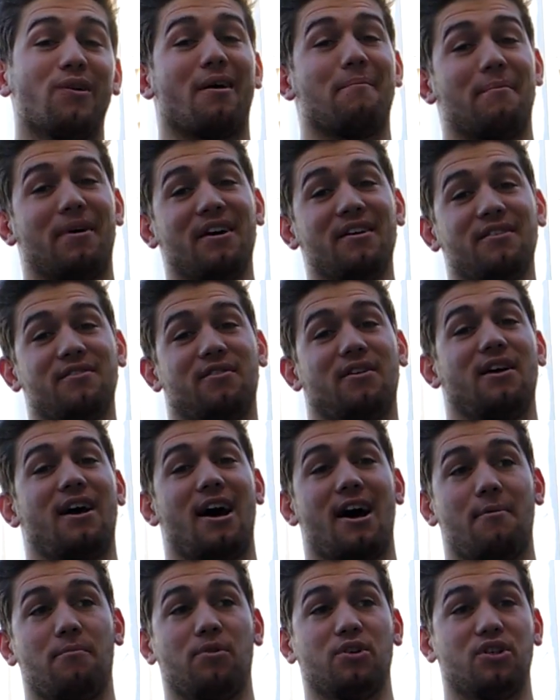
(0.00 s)
number,
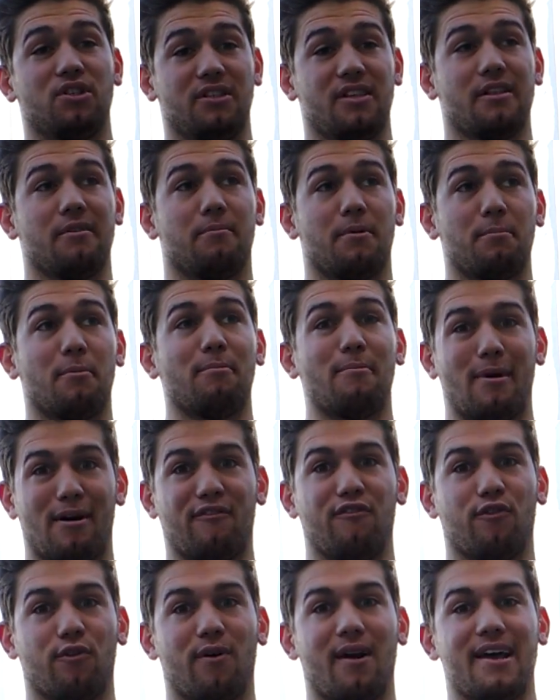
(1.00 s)
which is at the moment
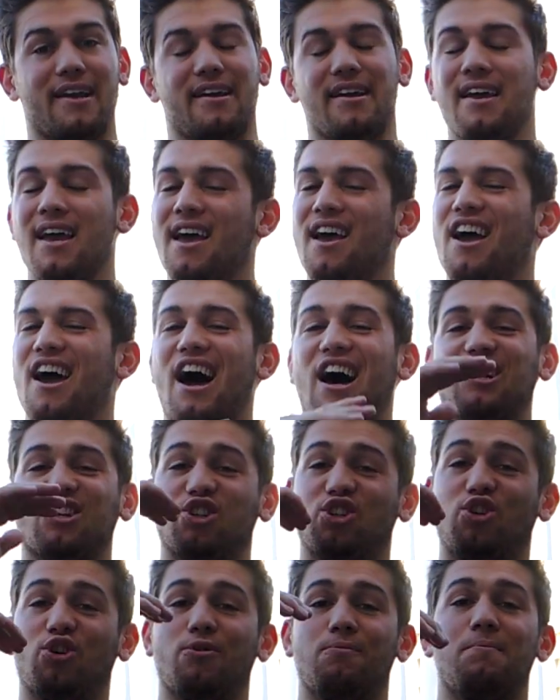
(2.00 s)
about 480,
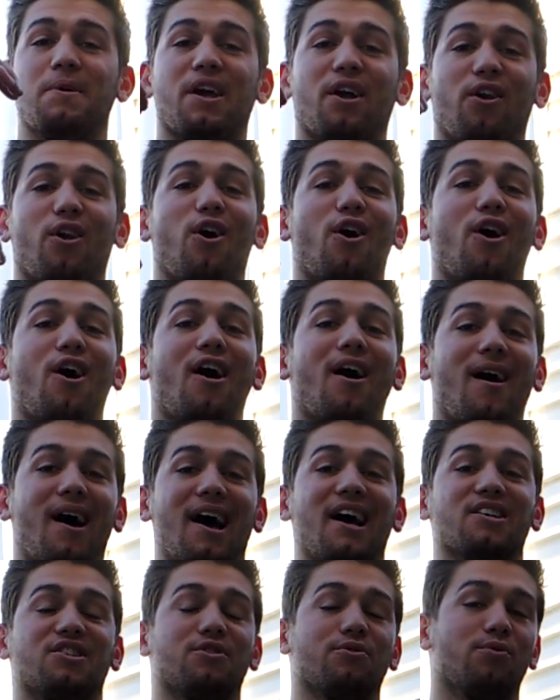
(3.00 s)
should be a lot
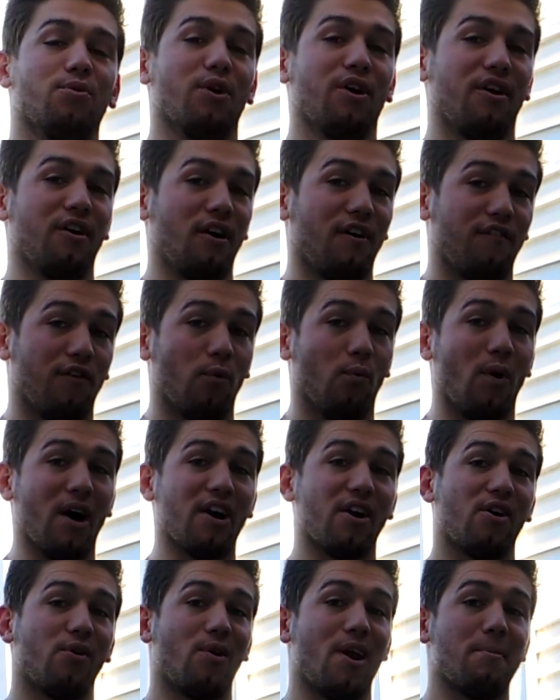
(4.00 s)
higher. So we're working off a
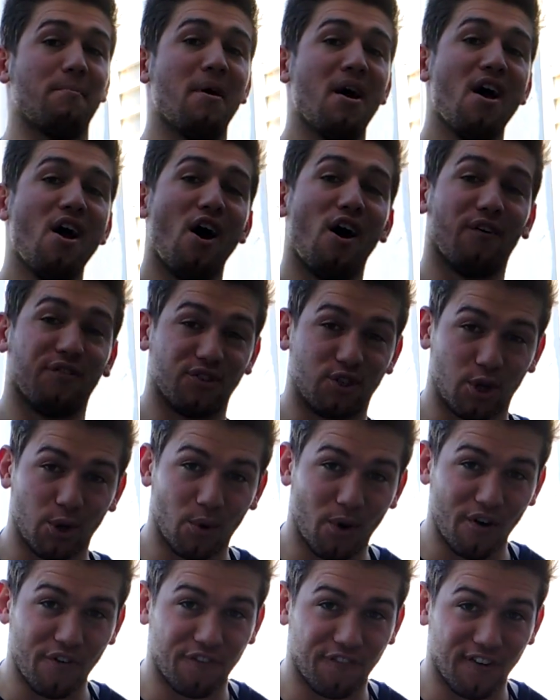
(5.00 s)
1RM of
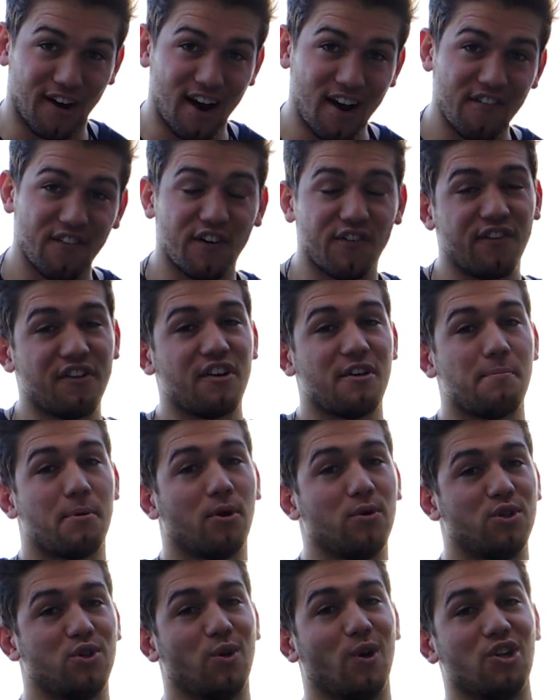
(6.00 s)
205. I've only
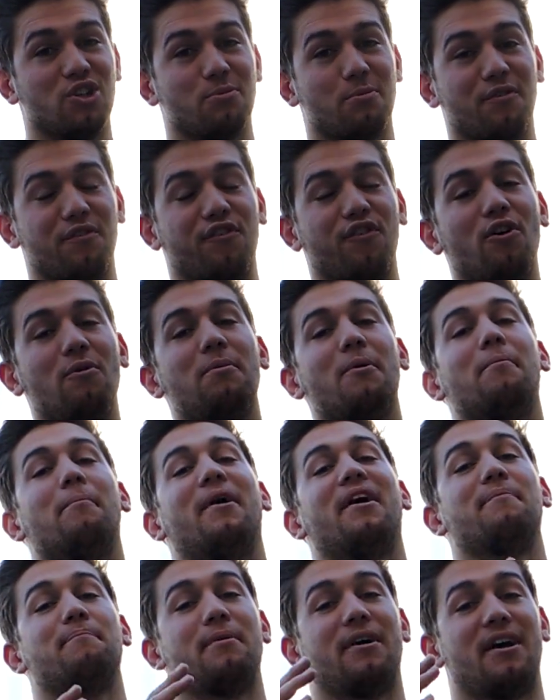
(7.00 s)
pulled 200 before,
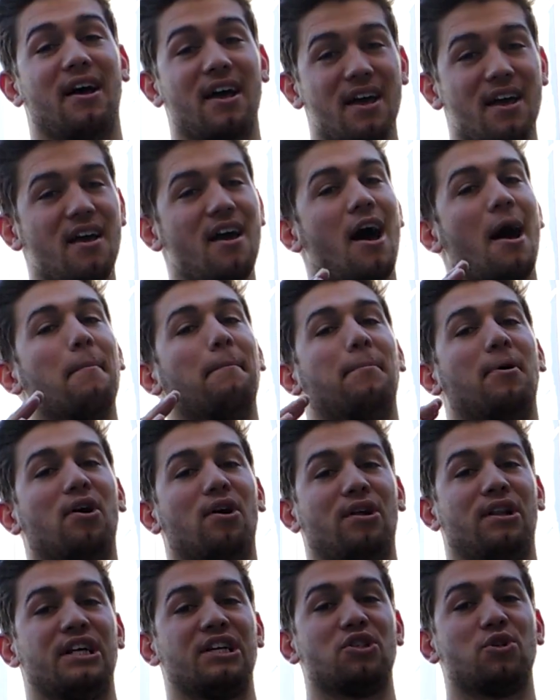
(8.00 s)
but I'm
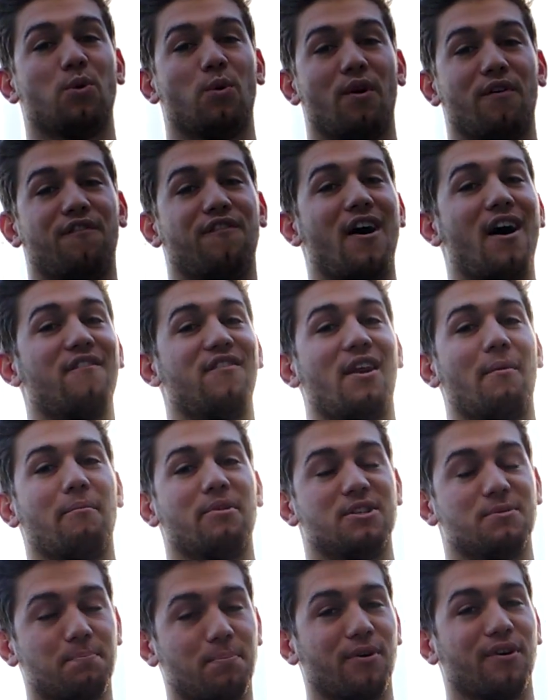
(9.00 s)
pulling 205
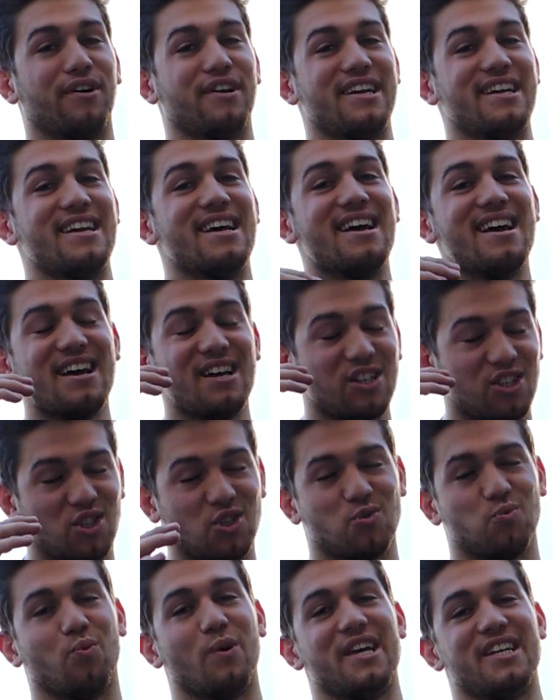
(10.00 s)
numbers pretty
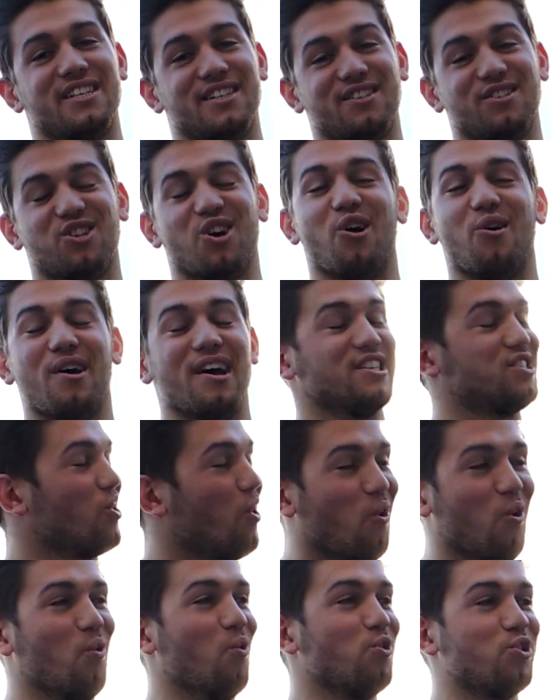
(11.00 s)
sweet. So it's
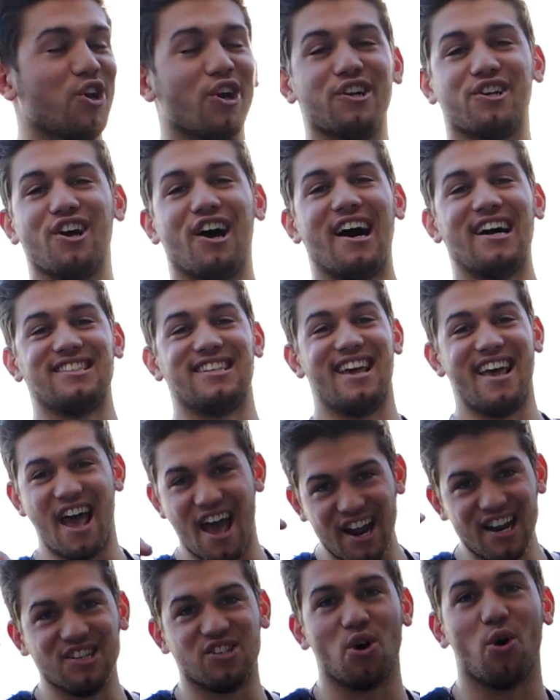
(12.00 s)
all good guys,
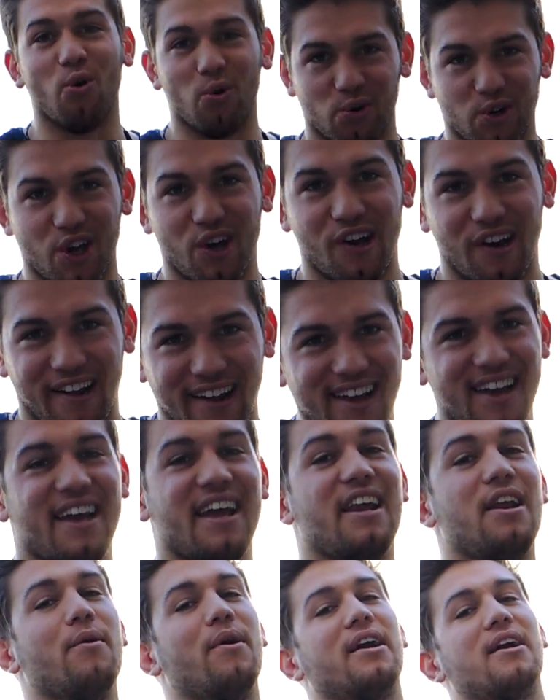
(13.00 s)
it is all good.
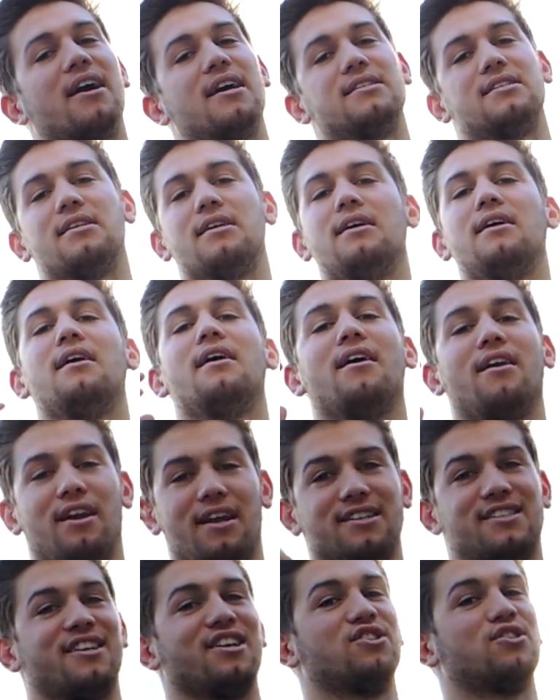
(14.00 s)
Anyway guys,
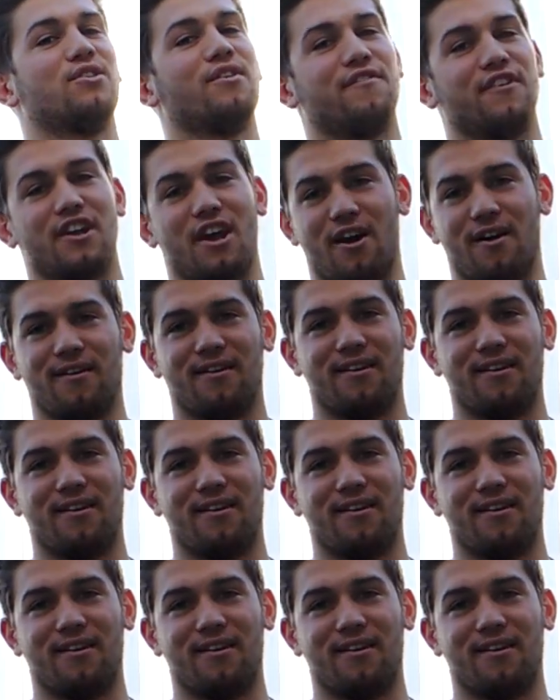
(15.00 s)
let's get to the video.